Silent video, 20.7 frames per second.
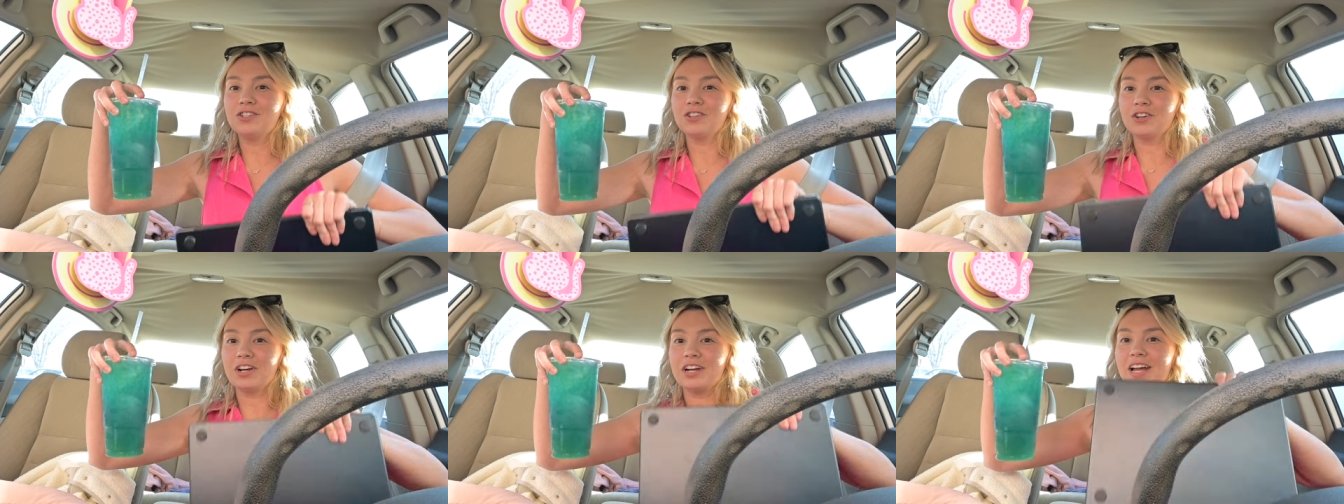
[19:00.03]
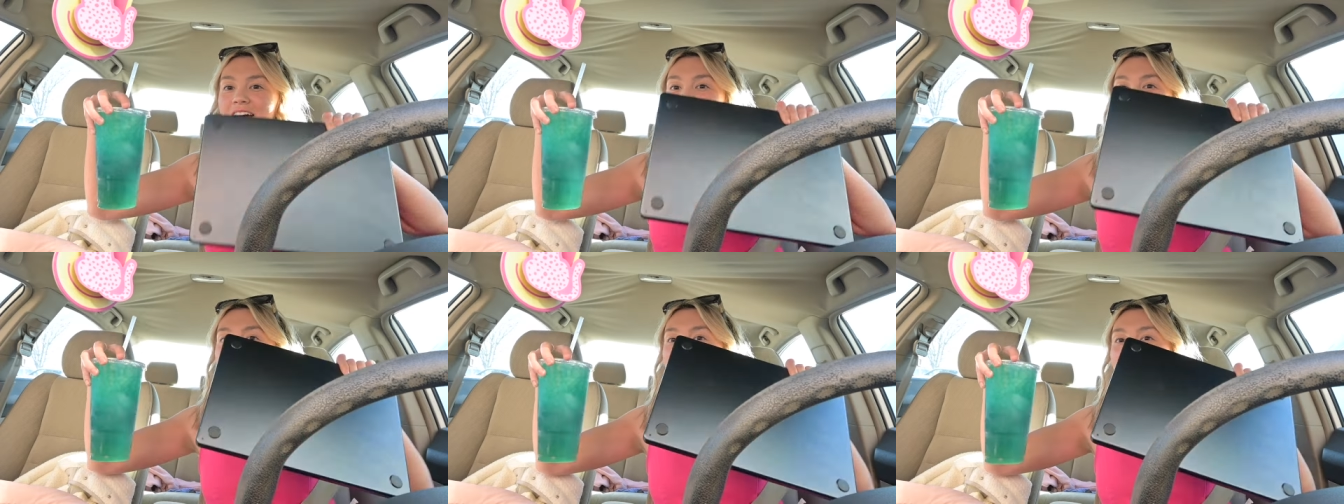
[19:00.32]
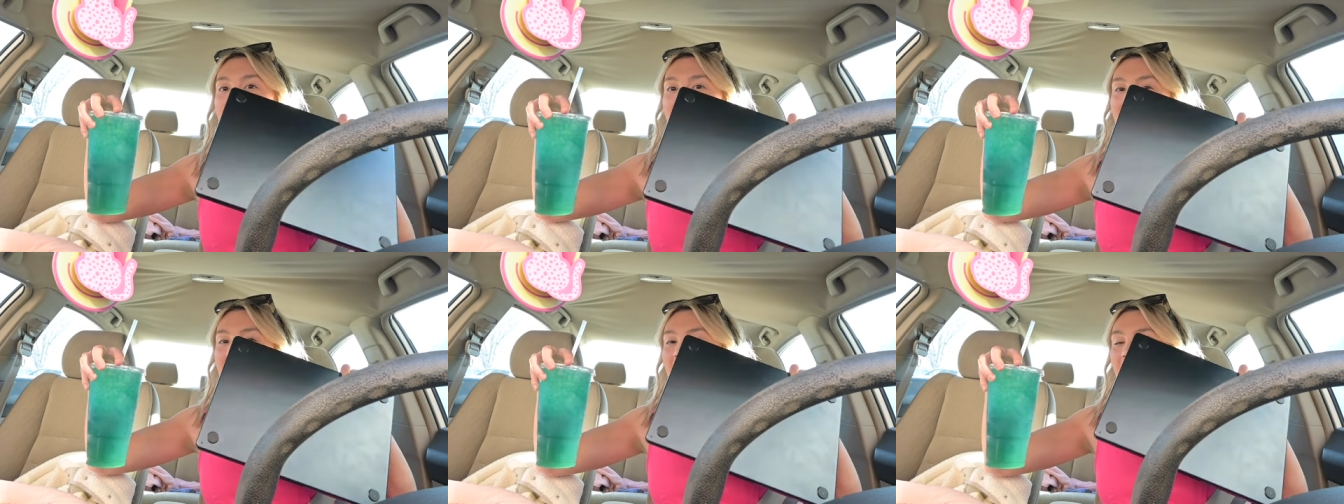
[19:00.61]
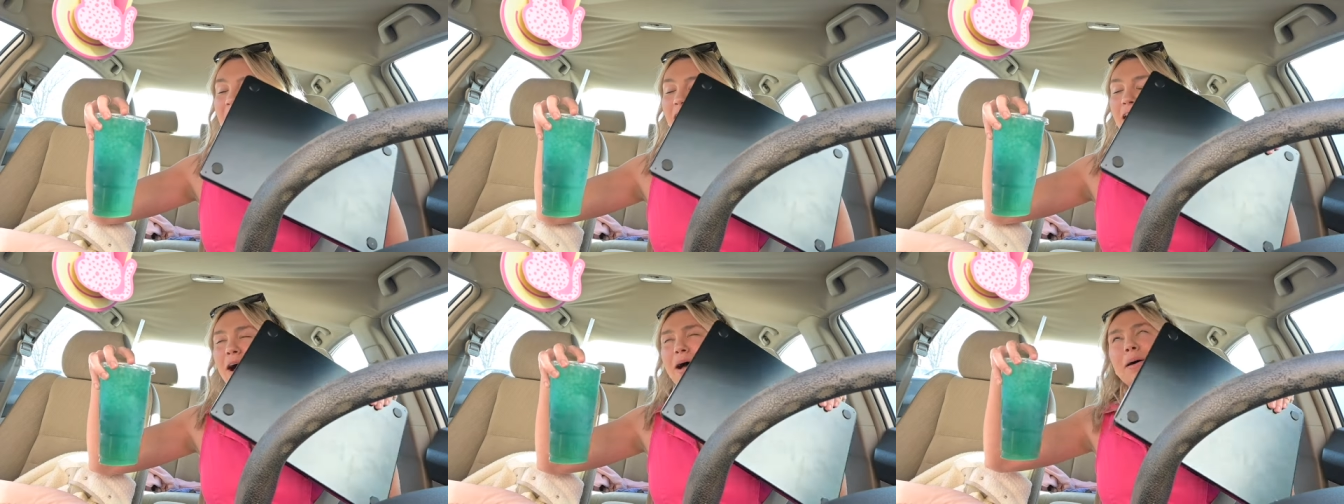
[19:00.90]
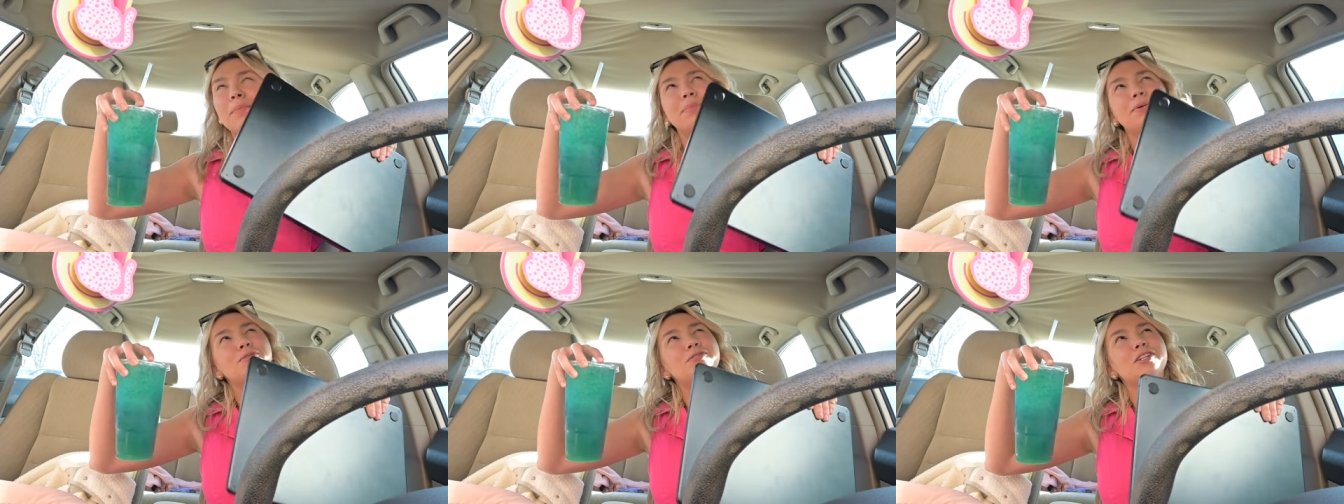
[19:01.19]
tree and
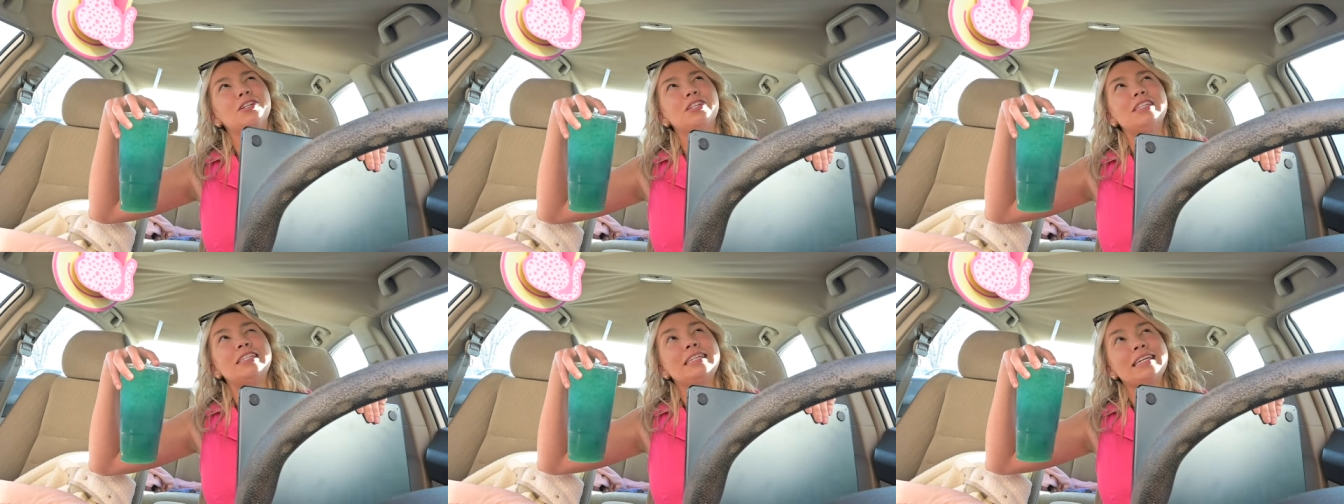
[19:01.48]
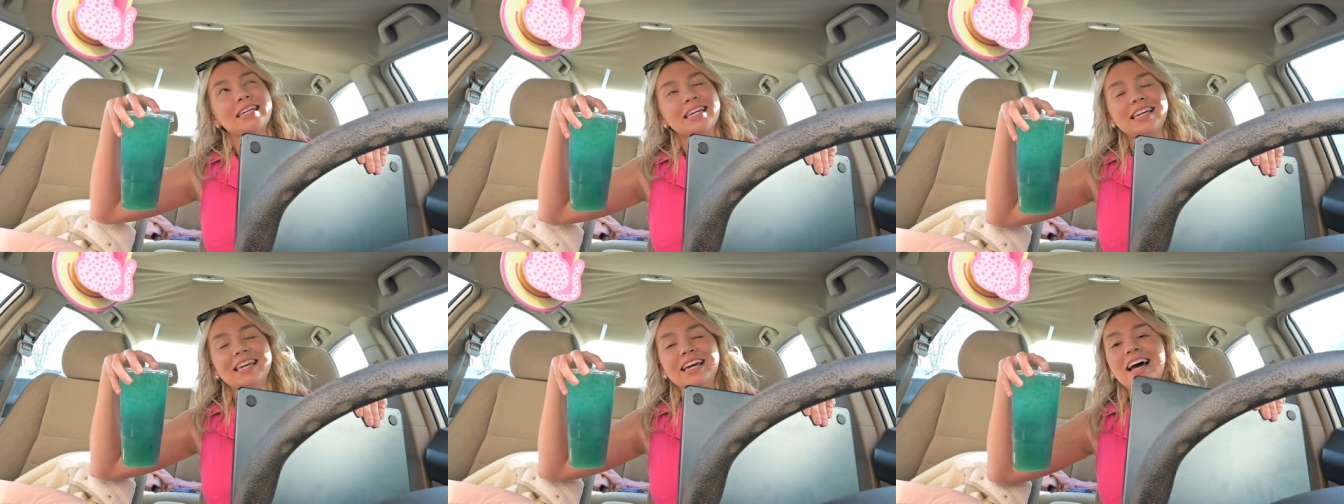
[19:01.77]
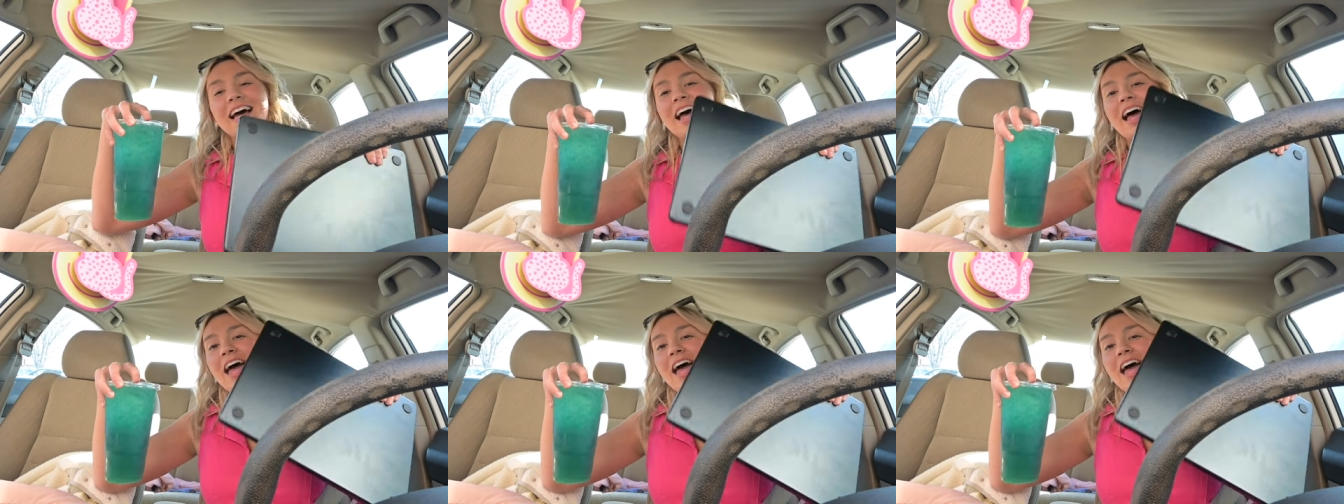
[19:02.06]
boosted tea